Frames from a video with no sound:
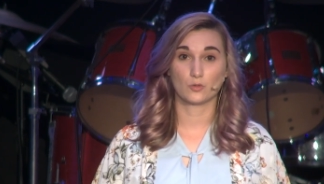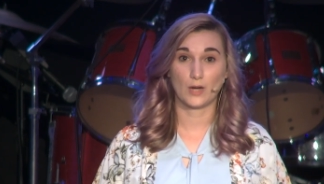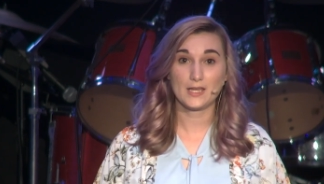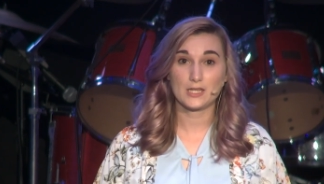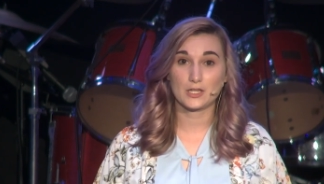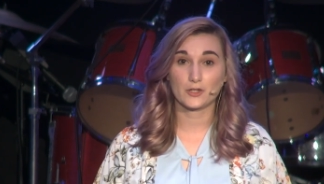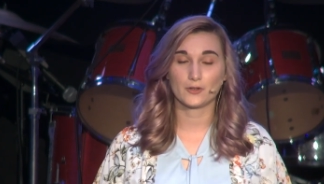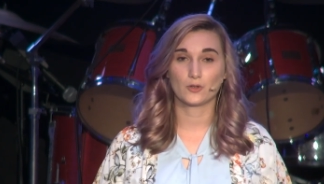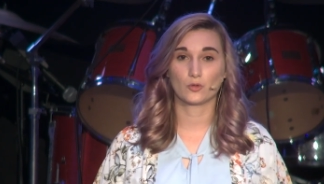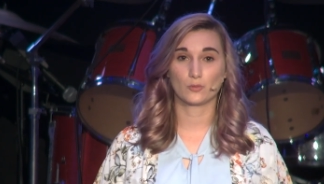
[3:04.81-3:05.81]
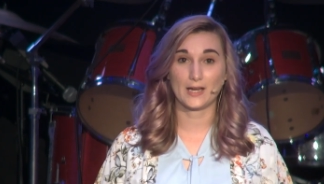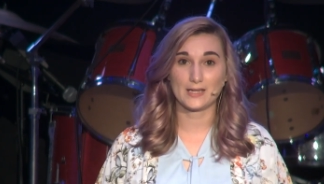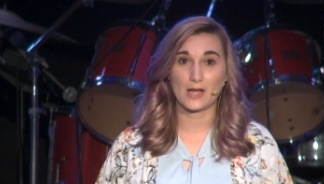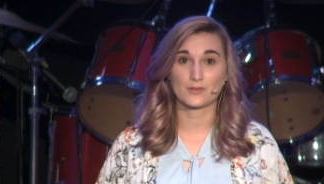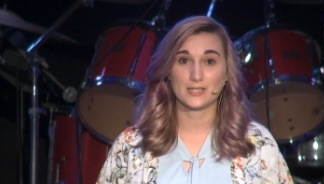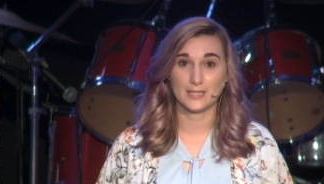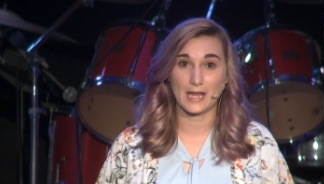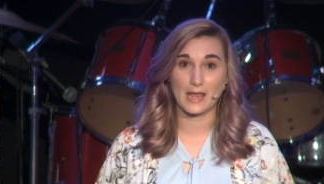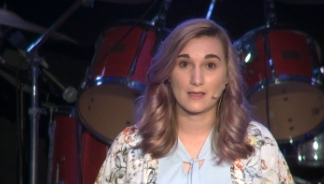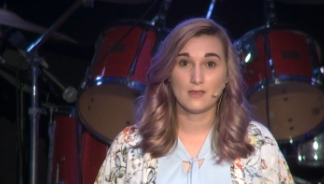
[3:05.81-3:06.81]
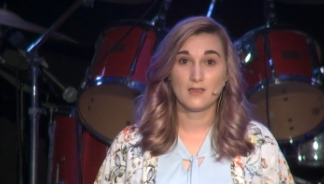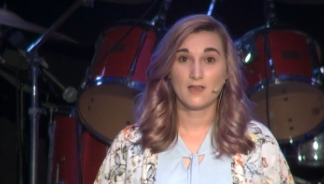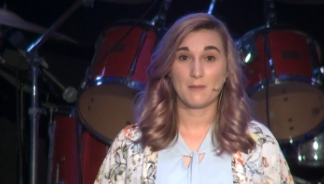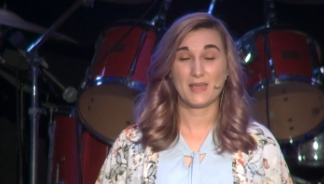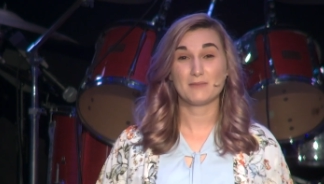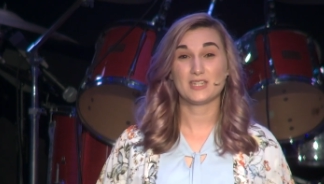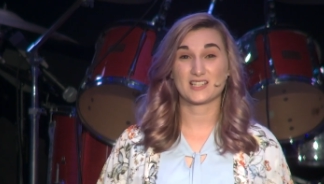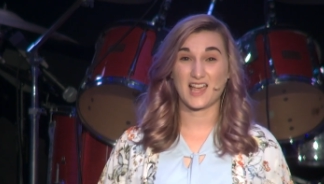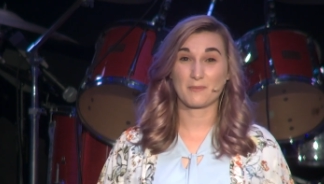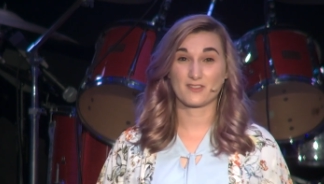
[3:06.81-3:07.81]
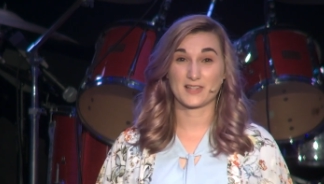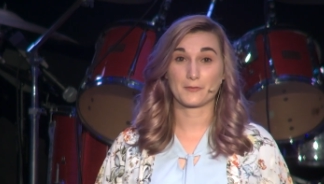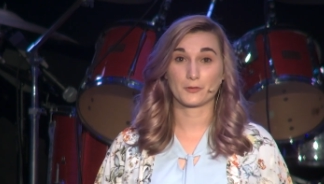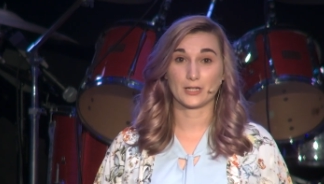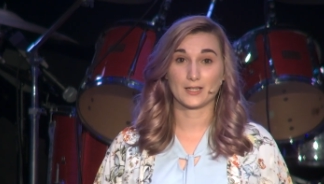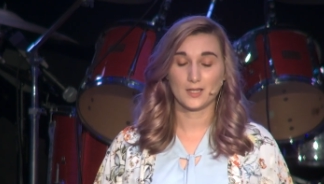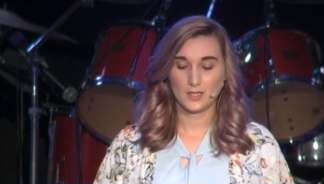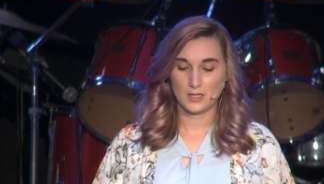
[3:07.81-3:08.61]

right here, right now, today, may be a time of suffering.